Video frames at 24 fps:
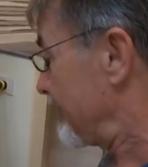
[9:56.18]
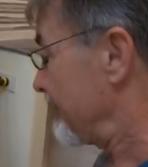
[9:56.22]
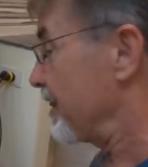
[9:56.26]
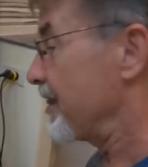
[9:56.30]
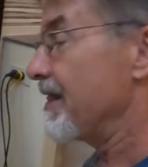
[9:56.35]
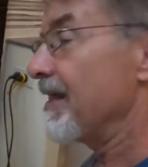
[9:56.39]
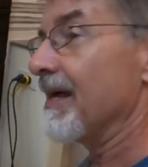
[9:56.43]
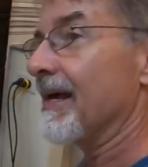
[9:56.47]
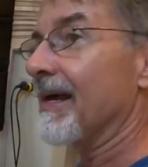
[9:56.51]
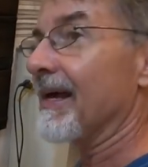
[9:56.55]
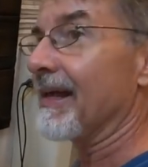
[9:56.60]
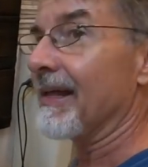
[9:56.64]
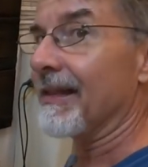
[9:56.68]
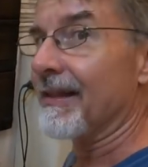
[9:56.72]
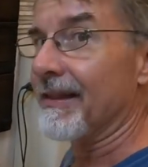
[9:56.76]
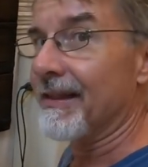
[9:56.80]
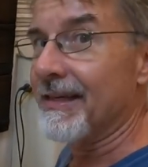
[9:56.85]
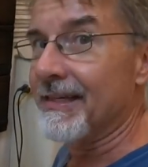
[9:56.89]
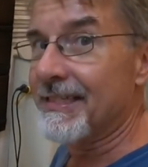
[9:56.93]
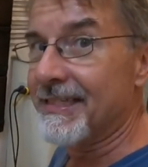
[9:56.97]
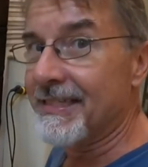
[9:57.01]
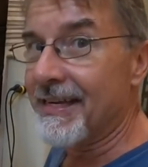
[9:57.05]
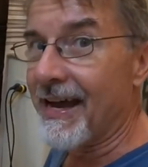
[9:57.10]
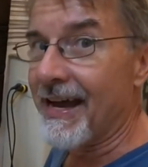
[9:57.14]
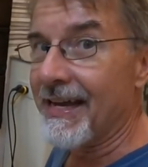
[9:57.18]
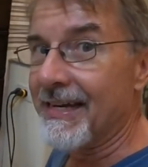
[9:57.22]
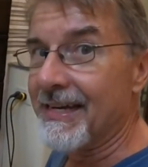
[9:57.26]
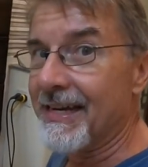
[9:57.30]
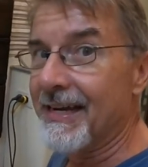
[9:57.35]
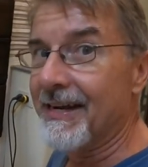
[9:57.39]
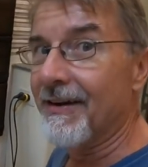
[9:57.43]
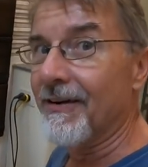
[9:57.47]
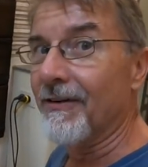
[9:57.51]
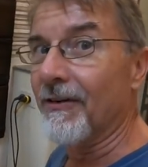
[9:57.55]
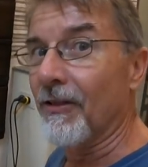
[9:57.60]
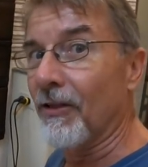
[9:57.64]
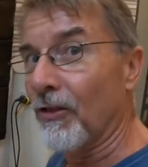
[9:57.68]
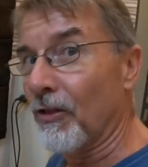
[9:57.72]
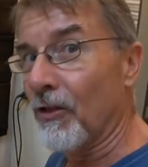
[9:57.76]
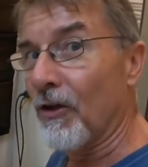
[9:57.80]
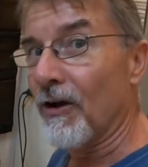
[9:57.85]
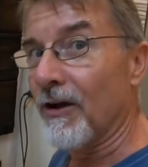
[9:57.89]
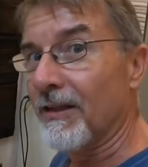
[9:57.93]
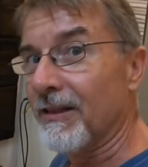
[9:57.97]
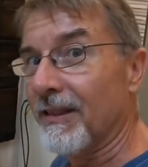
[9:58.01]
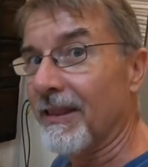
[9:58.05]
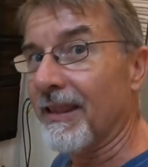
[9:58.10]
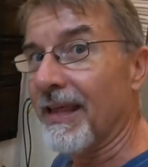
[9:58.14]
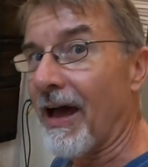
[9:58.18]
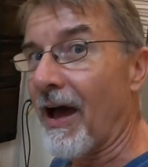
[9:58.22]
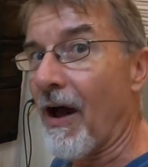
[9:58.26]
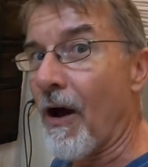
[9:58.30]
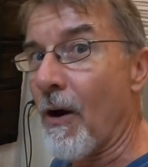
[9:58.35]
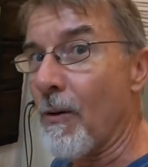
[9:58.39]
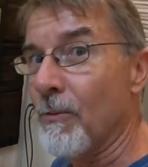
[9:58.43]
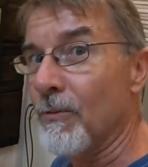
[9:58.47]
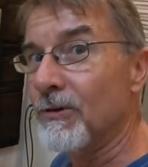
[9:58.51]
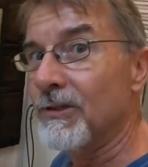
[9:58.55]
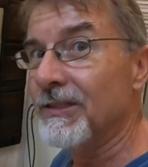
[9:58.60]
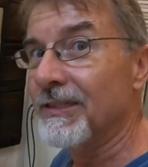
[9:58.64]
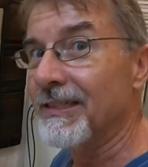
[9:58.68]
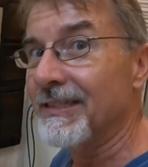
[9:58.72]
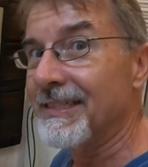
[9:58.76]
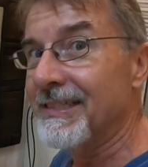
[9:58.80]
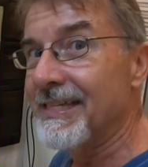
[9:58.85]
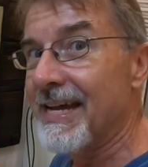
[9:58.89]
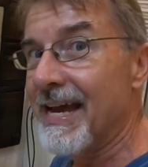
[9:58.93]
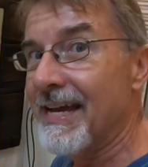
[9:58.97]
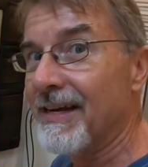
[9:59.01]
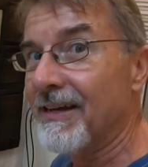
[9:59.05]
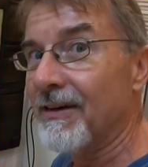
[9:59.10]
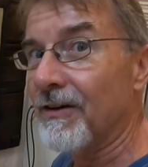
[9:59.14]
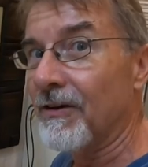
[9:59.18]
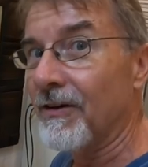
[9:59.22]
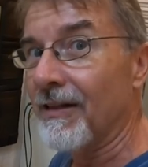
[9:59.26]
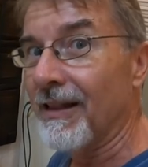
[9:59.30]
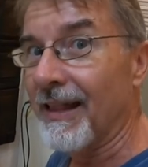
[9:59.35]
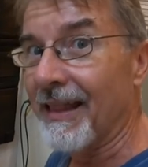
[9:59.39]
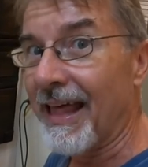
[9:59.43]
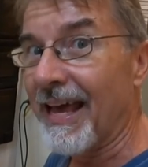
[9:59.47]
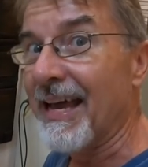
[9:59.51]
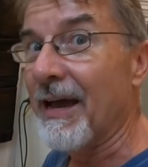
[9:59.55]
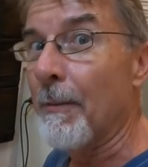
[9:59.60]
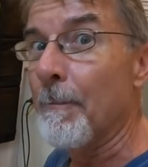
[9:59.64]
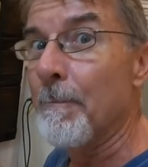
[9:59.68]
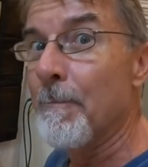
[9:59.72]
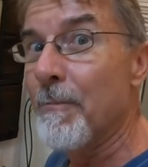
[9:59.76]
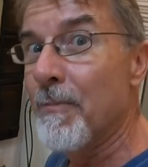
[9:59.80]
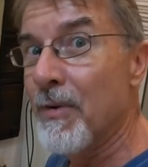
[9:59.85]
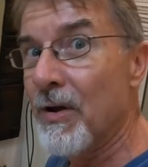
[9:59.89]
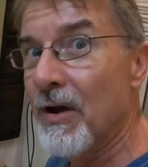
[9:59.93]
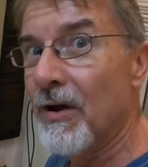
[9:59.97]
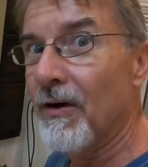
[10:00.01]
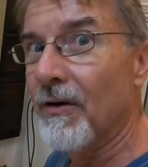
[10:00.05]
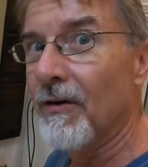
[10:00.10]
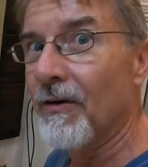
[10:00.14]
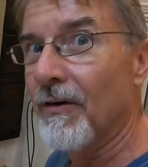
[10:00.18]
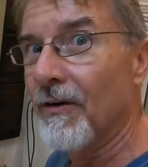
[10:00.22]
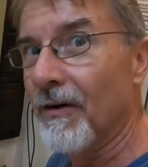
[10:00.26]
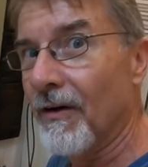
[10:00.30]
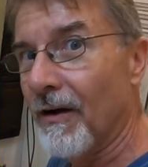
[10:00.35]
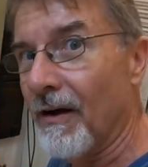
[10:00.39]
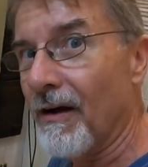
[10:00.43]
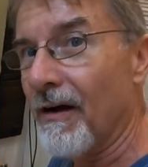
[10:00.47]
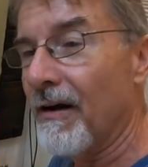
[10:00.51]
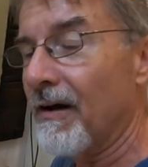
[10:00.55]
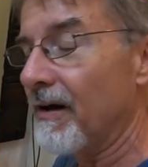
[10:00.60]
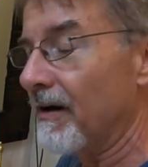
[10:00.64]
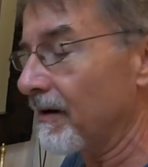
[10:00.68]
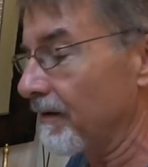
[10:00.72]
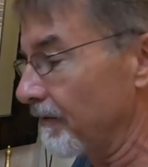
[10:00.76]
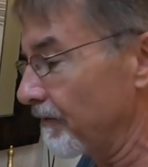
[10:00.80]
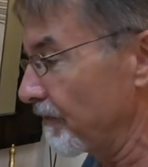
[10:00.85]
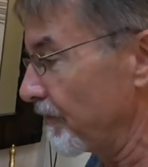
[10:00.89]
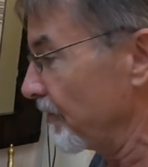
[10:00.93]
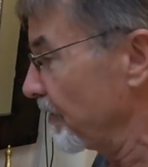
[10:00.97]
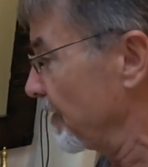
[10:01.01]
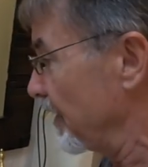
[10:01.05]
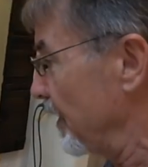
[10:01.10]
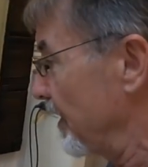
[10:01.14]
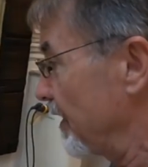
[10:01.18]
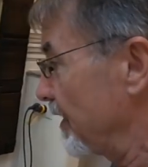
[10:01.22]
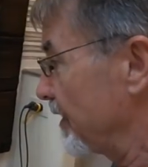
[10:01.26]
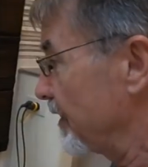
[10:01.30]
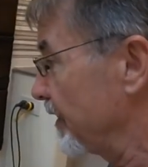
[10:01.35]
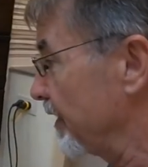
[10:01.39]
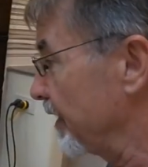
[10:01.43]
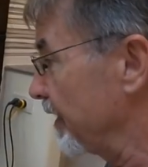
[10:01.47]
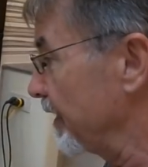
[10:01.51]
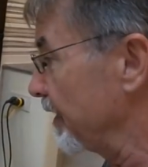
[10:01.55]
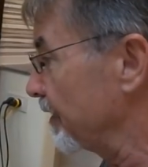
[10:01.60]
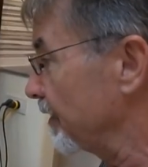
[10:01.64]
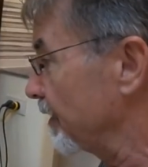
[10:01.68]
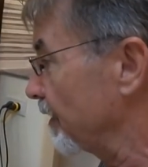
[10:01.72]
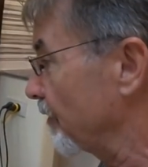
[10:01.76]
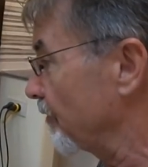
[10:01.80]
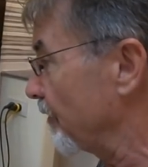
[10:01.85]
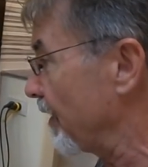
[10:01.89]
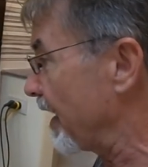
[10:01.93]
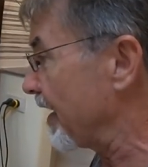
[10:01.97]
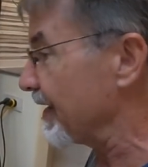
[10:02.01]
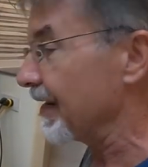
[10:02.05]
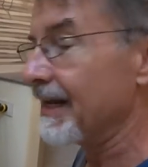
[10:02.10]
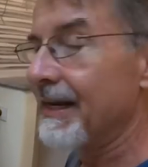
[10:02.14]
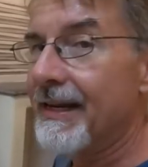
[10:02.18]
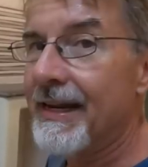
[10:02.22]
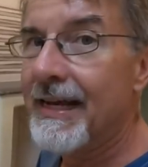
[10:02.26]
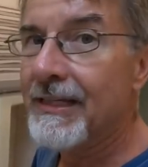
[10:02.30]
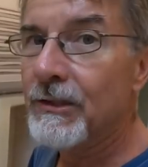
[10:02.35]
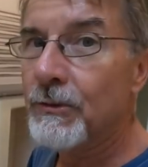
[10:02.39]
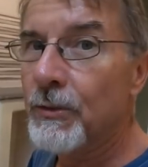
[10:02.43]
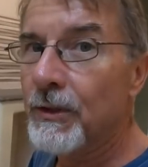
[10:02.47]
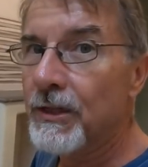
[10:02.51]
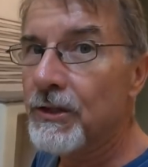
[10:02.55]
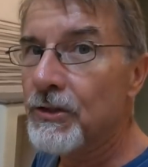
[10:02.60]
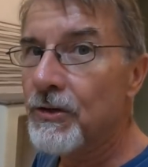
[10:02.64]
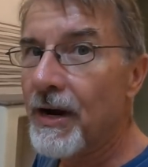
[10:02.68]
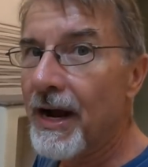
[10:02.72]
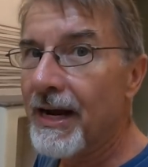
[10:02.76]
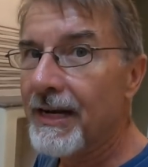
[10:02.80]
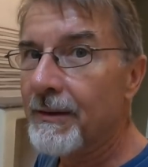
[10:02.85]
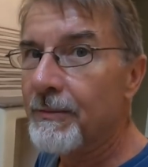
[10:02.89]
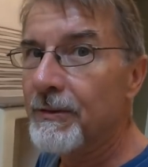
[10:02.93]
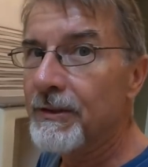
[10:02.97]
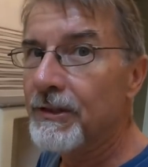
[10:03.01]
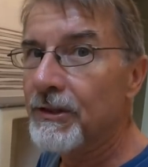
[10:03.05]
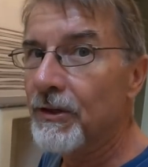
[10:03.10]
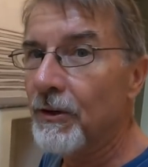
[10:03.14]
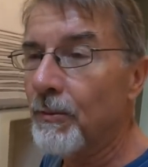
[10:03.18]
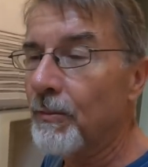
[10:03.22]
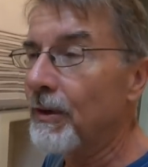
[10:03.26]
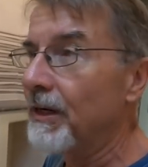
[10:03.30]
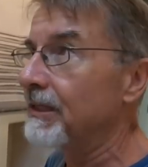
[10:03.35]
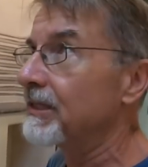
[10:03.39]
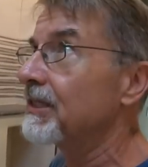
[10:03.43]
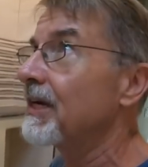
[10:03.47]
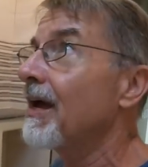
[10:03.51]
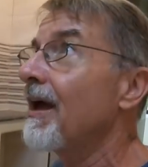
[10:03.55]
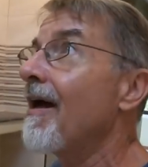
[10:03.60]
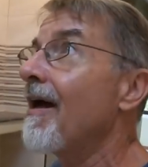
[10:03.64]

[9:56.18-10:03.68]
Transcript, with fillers: it, this side of here looked almost identical, like a mirror of the, the granite. And that's what attracted me so much.